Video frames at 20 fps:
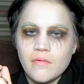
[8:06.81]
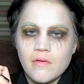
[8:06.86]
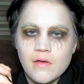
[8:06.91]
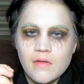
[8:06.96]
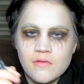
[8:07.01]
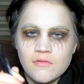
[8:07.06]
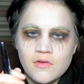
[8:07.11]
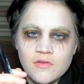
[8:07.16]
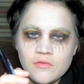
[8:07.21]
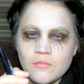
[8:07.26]

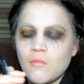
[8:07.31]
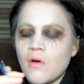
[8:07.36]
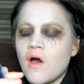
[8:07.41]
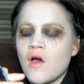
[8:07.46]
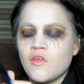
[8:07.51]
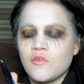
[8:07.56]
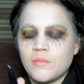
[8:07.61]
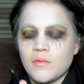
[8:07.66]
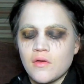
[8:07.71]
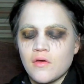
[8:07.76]
The reason
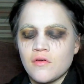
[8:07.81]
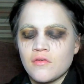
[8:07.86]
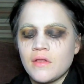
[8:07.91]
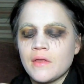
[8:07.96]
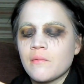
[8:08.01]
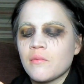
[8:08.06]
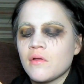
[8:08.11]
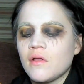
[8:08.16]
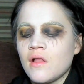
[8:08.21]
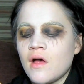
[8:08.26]
why is because
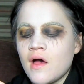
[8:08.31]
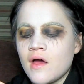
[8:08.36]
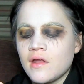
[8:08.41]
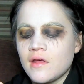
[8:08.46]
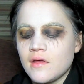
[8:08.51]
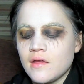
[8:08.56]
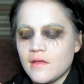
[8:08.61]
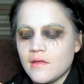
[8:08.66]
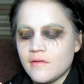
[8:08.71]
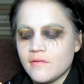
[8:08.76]
liquid
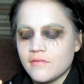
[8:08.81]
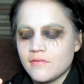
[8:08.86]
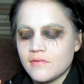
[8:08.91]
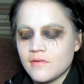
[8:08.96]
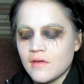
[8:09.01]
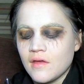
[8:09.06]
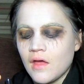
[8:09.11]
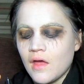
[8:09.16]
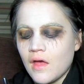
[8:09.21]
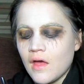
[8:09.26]
liner
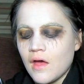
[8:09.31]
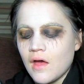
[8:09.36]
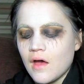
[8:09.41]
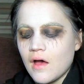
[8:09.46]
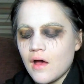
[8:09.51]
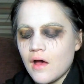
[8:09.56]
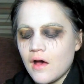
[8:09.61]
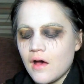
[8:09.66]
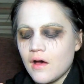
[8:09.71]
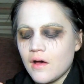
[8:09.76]
is
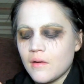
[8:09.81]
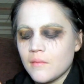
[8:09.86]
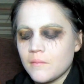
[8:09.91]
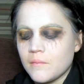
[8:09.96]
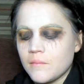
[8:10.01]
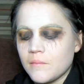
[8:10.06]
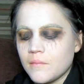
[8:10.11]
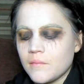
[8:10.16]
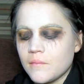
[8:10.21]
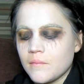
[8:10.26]

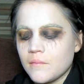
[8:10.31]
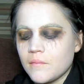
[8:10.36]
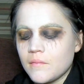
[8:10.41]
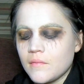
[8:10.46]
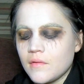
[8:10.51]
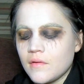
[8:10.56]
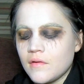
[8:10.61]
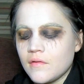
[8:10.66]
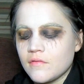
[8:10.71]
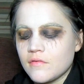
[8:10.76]

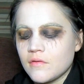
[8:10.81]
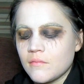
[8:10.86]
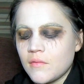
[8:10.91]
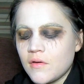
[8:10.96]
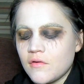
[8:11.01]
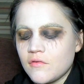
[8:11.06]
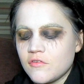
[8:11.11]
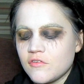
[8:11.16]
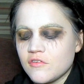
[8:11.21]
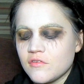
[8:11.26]
it's the
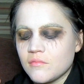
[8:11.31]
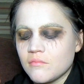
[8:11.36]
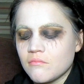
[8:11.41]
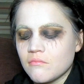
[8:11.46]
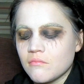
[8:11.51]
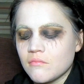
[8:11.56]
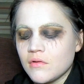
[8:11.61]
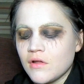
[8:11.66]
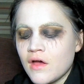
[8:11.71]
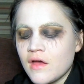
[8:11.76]
most
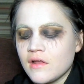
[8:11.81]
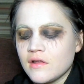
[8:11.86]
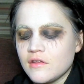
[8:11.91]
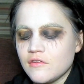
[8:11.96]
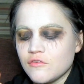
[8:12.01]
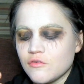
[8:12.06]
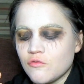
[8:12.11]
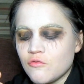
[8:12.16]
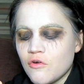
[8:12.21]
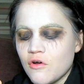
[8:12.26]

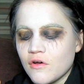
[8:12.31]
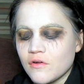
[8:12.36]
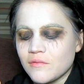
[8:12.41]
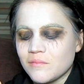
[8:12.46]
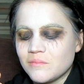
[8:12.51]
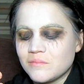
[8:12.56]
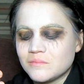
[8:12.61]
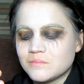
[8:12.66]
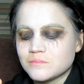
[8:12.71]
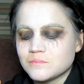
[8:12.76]
likely to
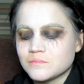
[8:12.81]
run,